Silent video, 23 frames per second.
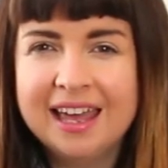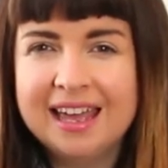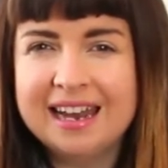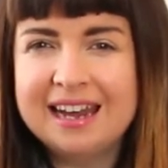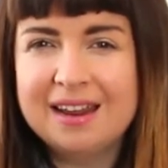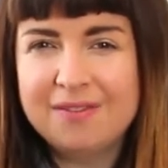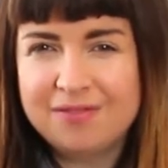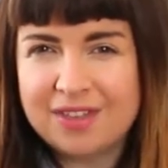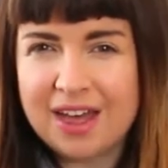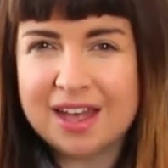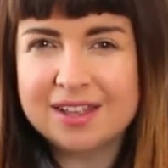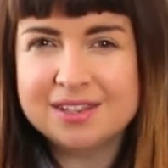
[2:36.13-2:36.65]

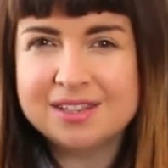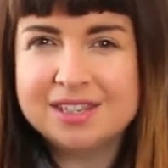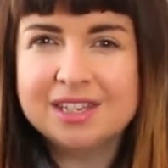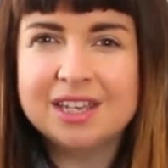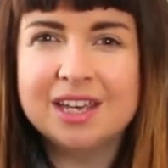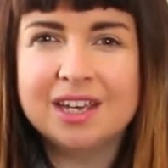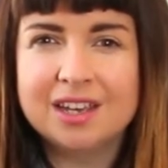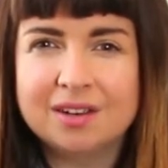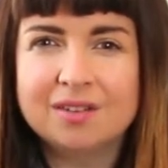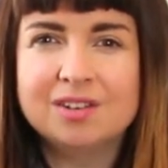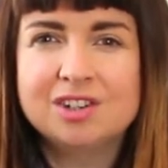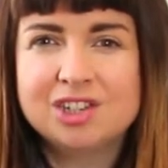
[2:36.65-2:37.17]
And if that's
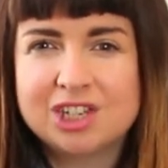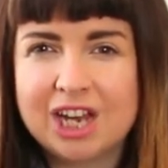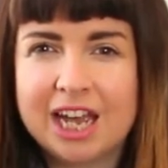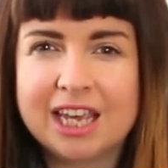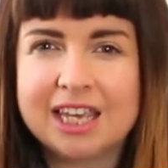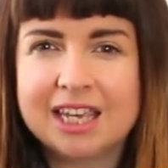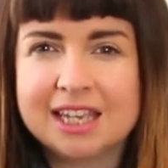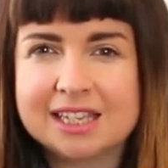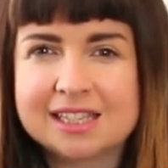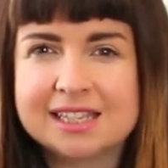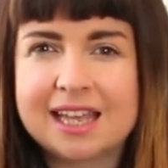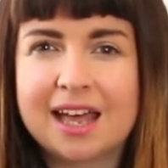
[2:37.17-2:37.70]
you,
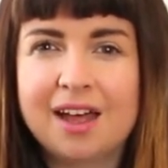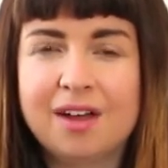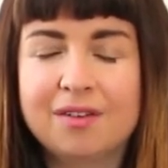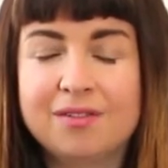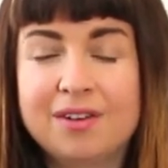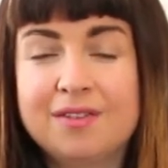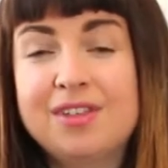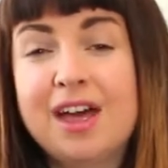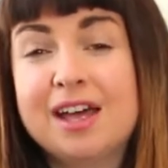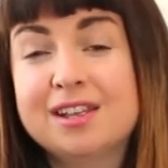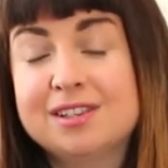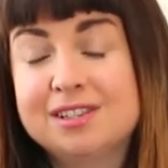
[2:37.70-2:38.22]
check yourself.
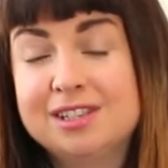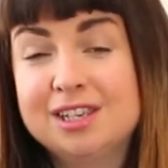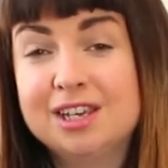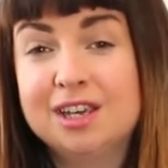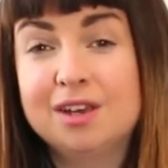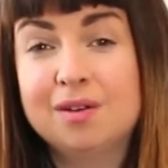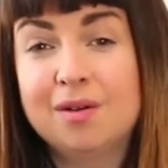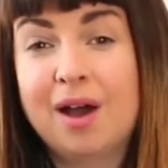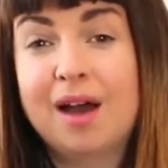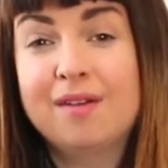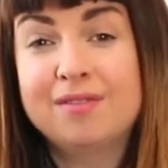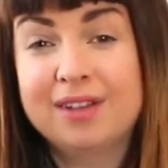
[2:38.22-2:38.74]
If that's
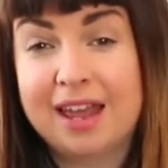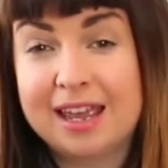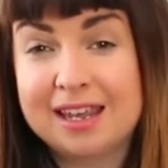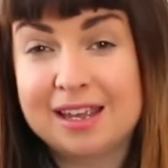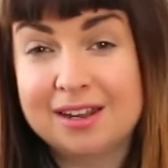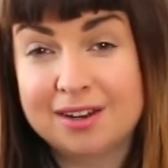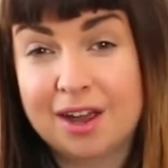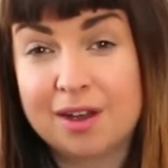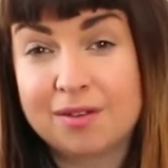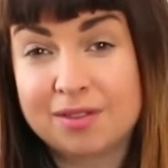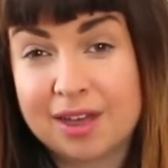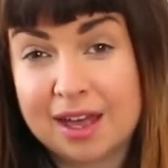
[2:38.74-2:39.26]
you, I've let
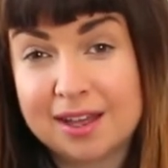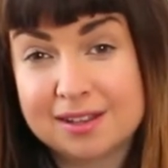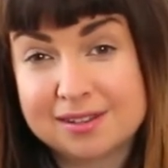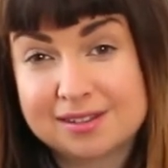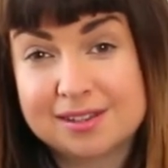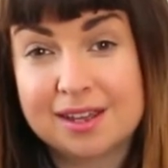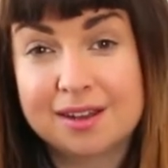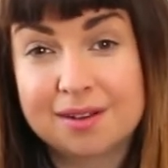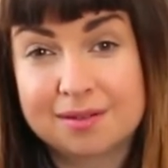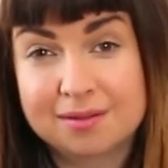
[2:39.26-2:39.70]
you know that, so